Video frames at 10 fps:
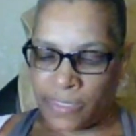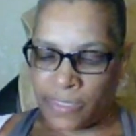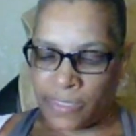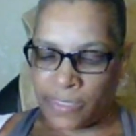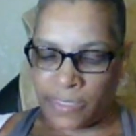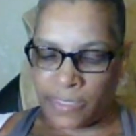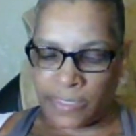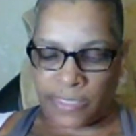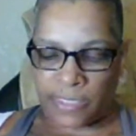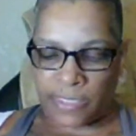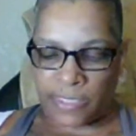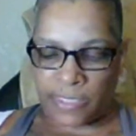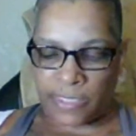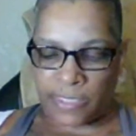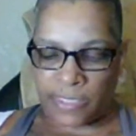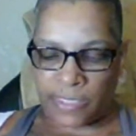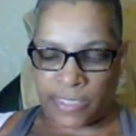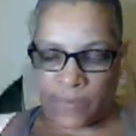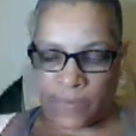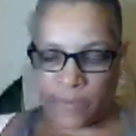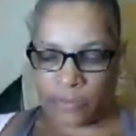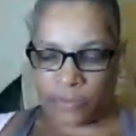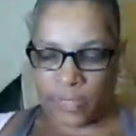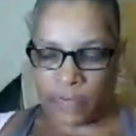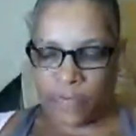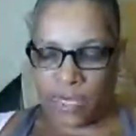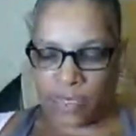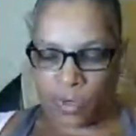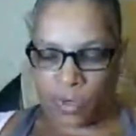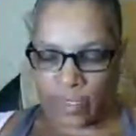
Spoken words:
my guardian. Chemotherapy.